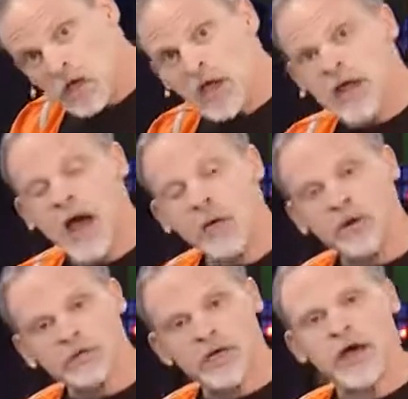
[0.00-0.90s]
in how we're
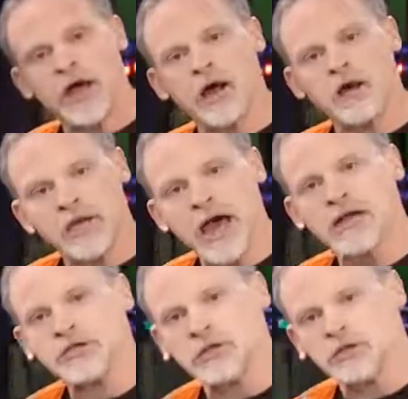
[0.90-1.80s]
designing out our
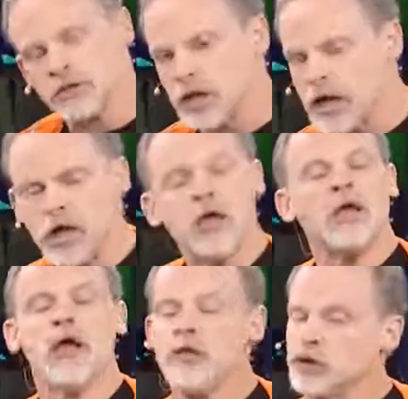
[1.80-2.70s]
data centers today.
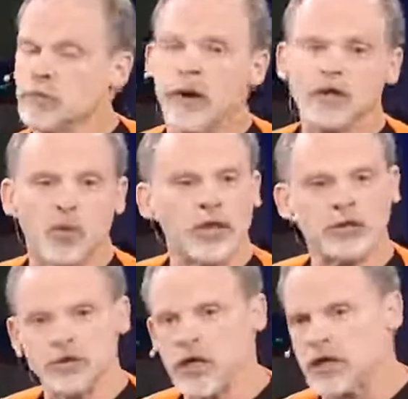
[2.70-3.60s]
And there's a bunch of ways
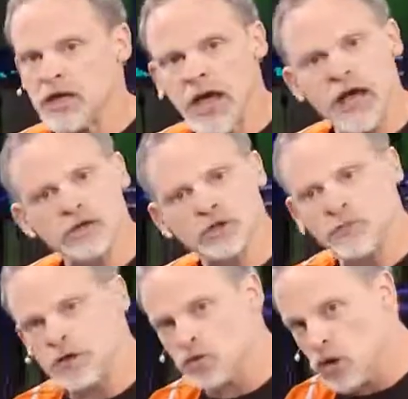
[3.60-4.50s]
to skin the cat, and there's a
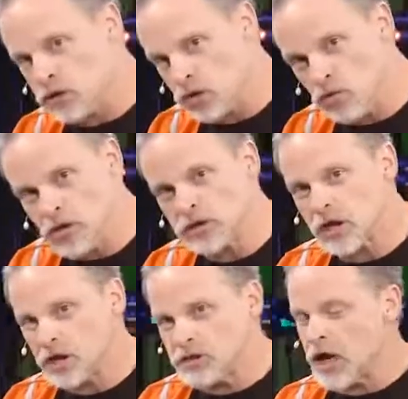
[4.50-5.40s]
bunch of ways to do this
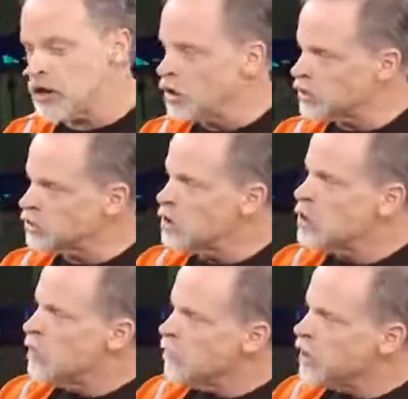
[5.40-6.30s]
and design this.
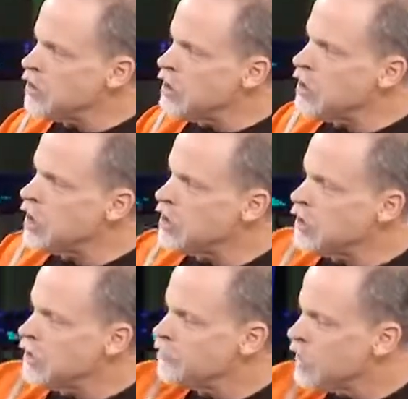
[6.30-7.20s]
But in the end,
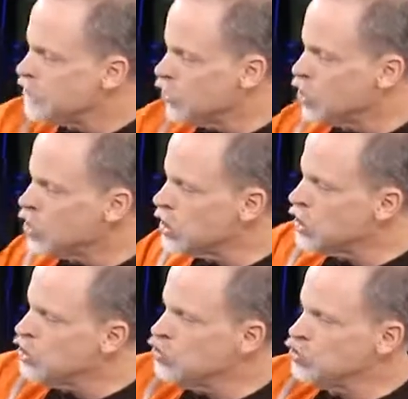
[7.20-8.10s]
if you're looking to
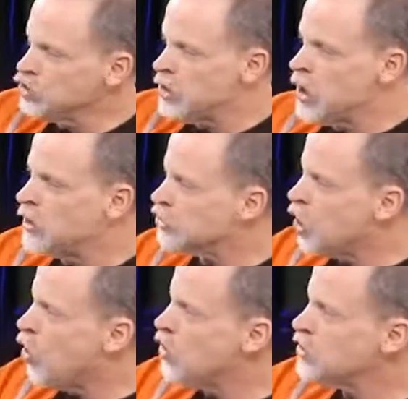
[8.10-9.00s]
do UCS,
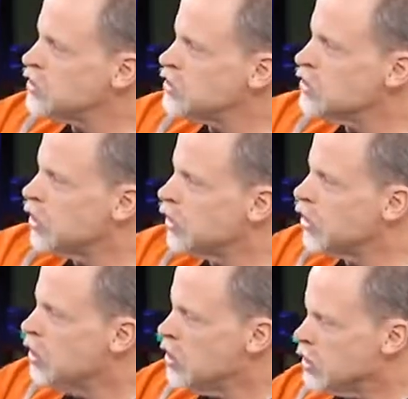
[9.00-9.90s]
always consider
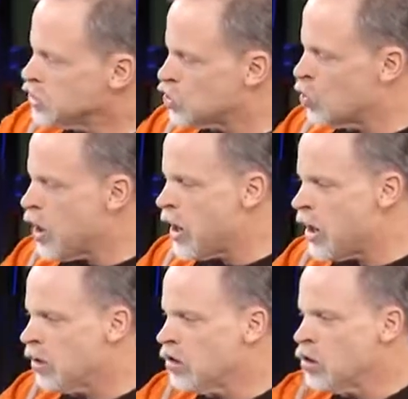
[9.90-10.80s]
the
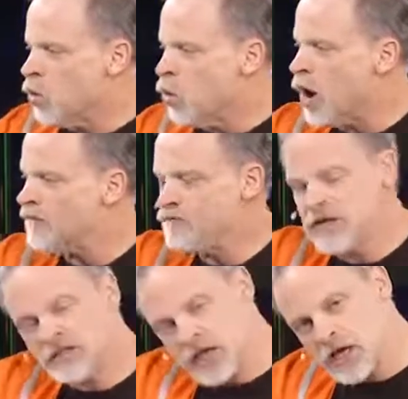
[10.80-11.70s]
square, what
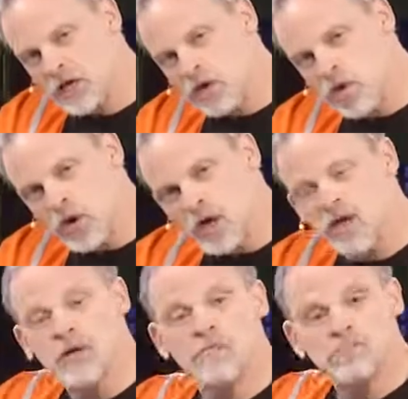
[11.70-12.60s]
fits into it,
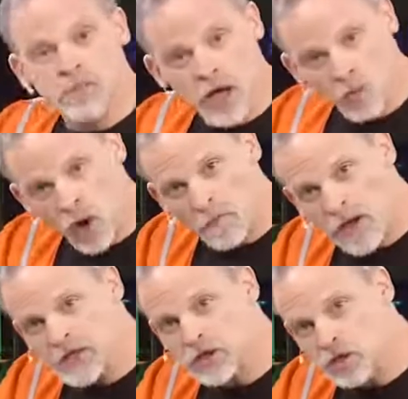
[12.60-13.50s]
and what
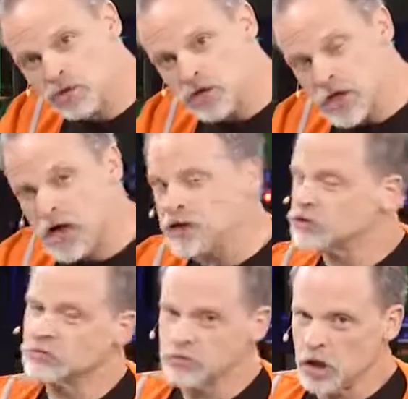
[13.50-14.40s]
makes it
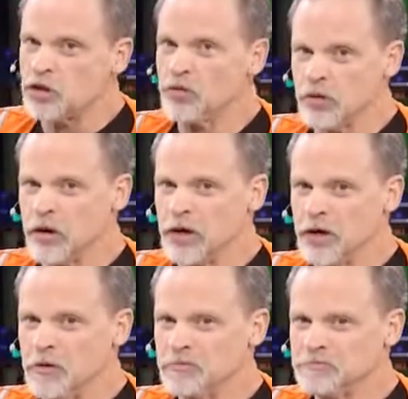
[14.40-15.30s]
UCS, and you'll be ready to
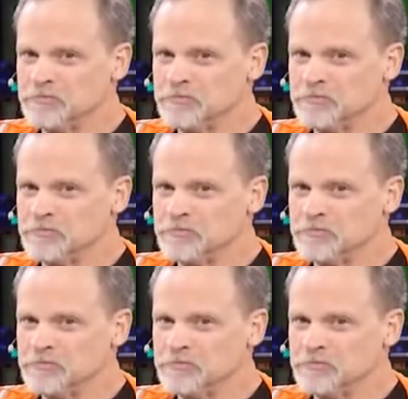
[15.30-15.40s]
go.